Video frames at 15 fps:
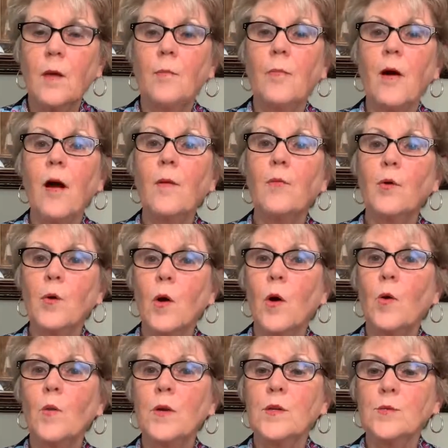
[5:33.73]
Bob would
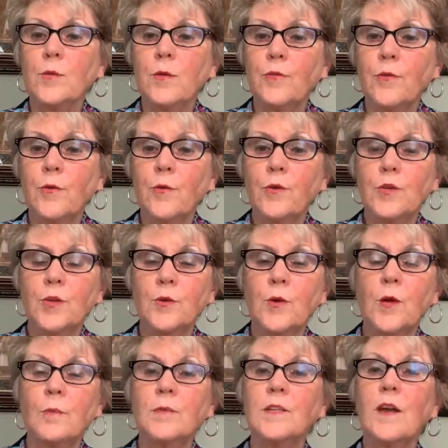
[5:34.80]
always refer to
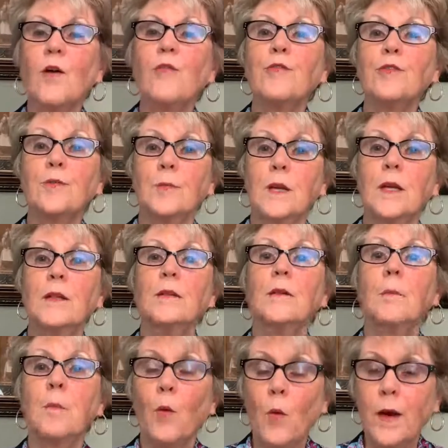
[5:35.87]
himself as being
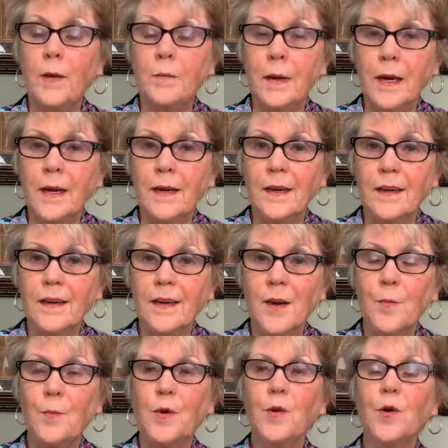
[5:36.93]
the point man
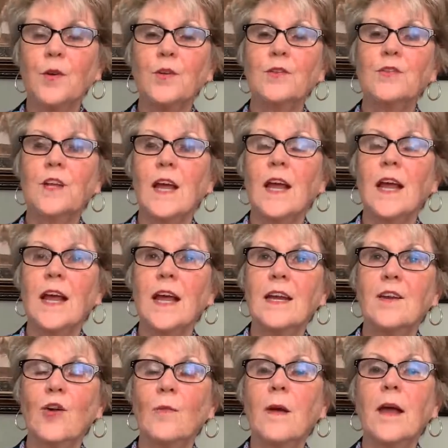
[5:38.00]
because
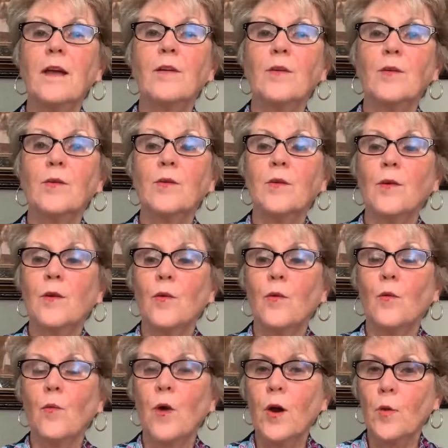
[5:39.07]
no matter
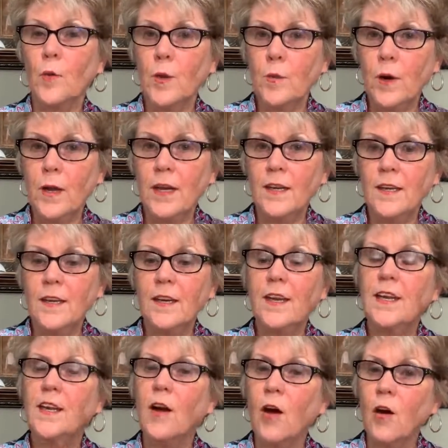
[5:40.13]
where we went,
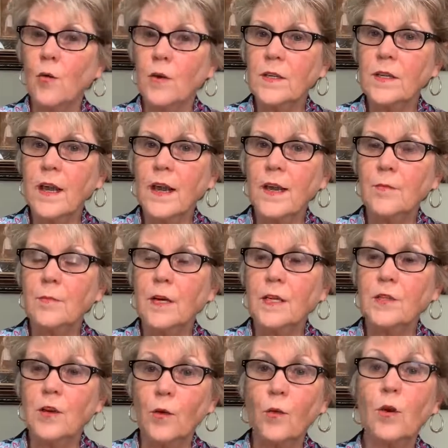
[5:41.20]
he always had me
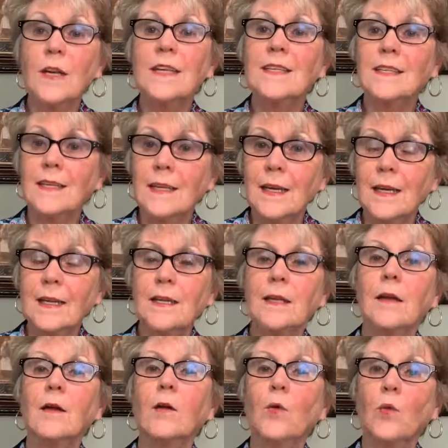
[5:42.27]
generally sit
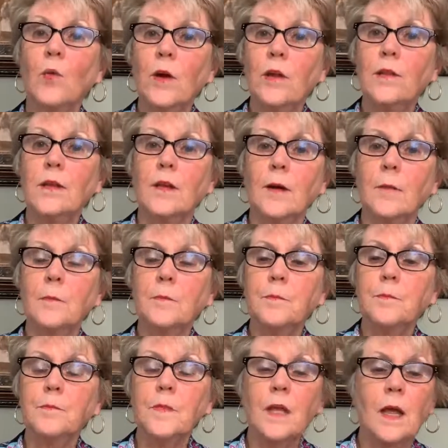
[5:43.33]
with him,